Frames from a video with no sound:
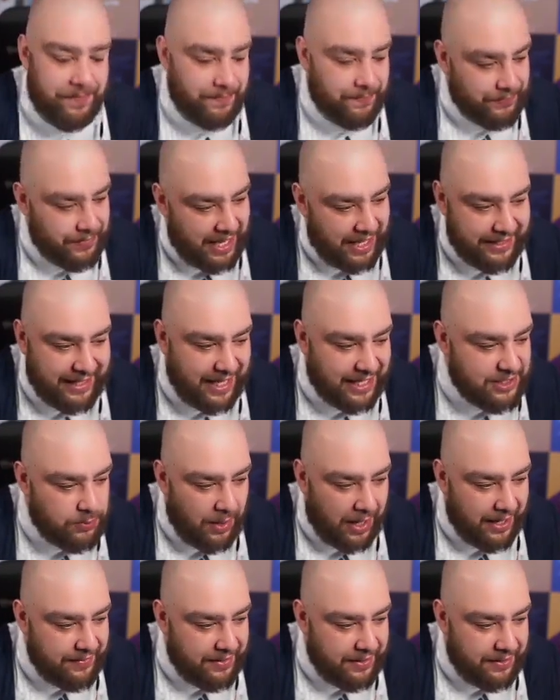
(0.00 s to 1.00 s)
That That's
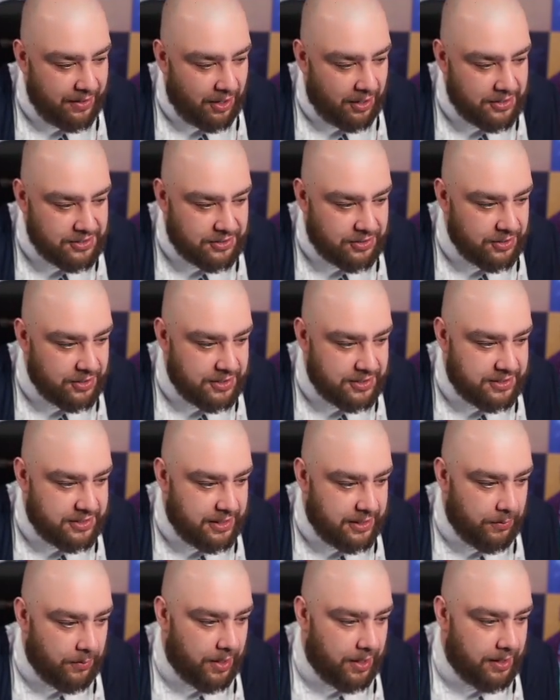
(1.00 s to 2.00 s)
why they're not as good as they
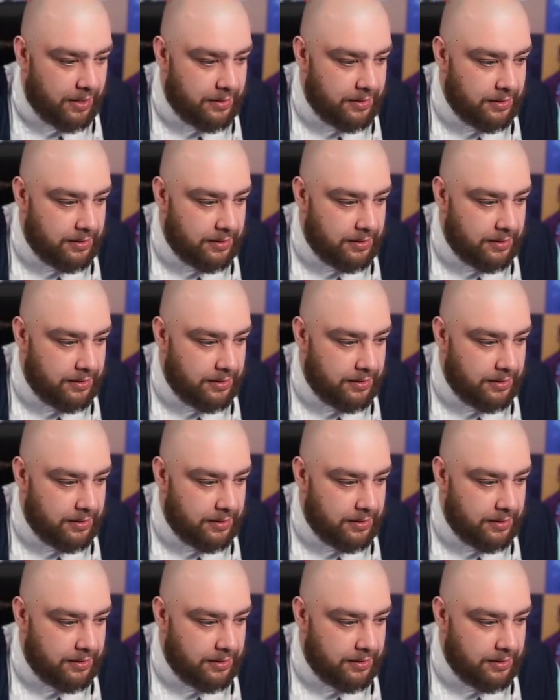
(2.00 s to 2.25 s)
were.